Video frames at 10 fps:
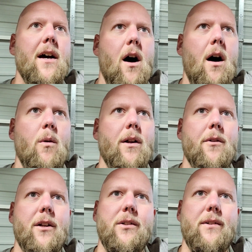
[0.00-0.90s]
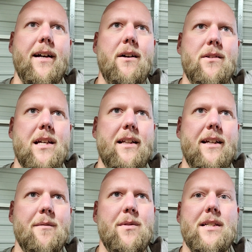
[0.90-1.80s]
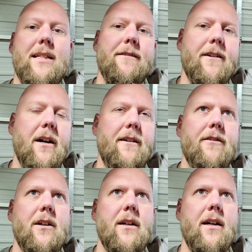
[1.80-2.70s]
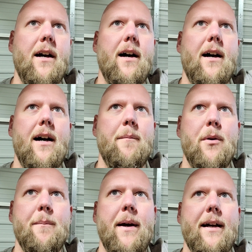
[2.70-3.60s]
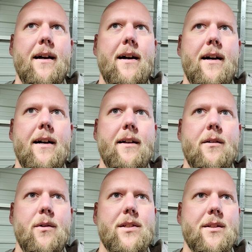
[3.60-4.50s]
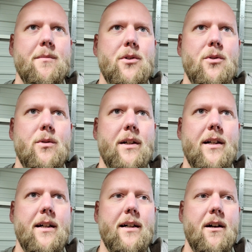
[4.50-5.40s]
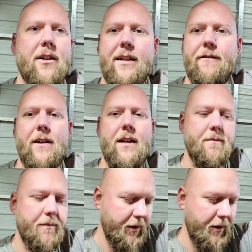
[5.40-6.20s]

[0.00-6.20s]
What I'm gonna do now is clean up this diff cover, put it back on with some new RTV.